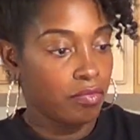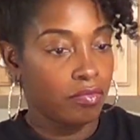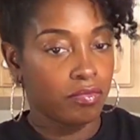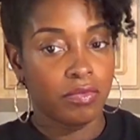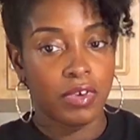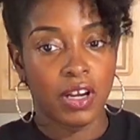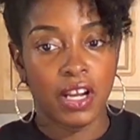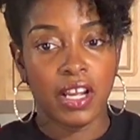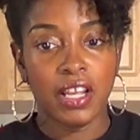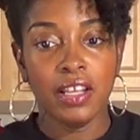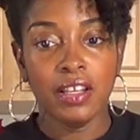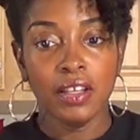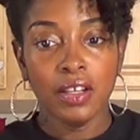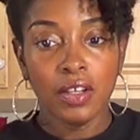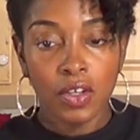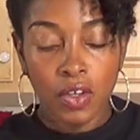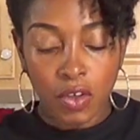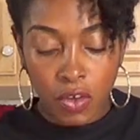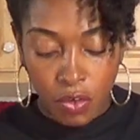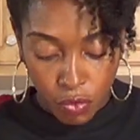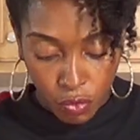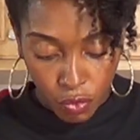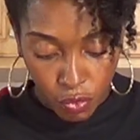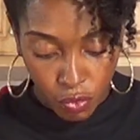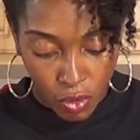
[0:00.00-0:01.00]
right?
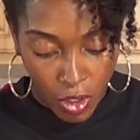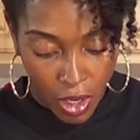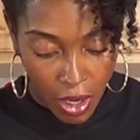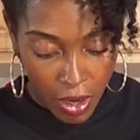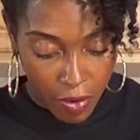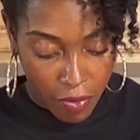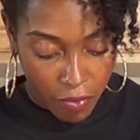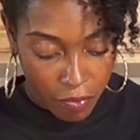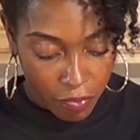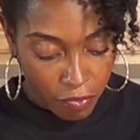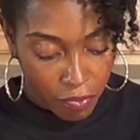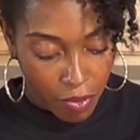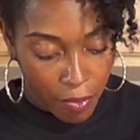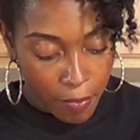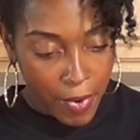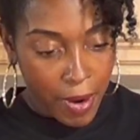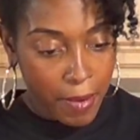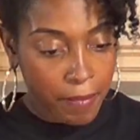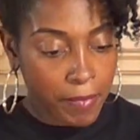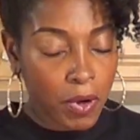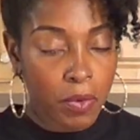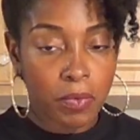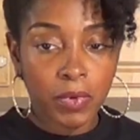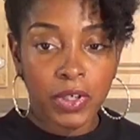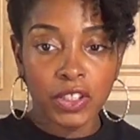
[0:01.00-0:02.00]
So,
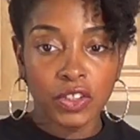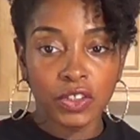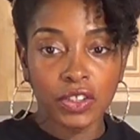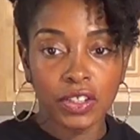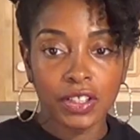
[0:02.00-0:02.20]
remember we